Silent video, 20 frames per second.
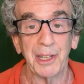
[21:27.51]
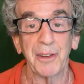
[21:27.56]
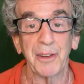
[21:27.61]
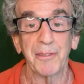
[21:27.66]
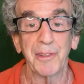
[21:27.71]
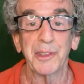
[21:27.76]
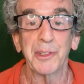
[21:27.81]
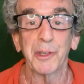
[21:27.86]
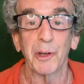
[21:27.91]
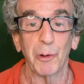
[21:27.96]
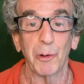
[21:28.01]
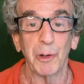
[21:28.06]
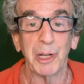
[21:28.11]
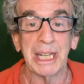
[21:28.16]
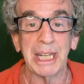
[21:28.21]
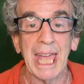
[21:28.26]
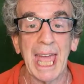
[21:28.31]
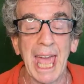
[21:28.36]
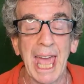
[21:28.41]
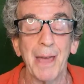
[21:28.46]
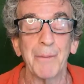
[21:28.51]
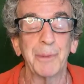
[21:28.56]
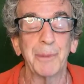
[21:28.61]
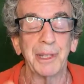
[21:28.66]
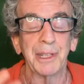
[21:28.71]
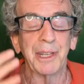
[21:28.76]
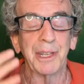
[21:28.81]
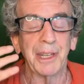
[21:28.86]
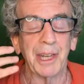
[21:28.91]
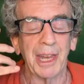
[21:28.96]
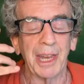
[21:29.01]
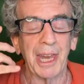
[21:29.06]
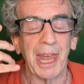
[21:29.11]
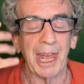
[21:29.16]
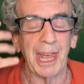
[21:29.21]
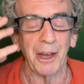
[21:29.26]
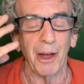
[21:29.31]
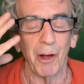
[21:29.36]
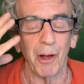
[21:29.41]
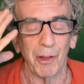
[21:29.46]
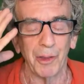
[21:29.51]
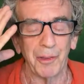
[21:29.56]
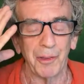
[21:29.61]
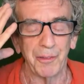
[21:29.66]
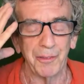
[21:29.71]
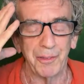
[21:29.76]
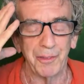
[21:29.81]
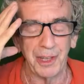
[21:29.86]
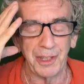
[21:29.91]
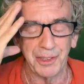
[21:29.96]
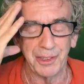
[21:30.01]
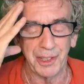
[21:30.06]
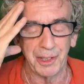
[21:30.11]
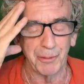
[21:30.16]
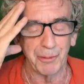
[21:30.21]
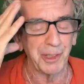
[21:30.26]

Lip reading: if it's already happened, and hold a vision,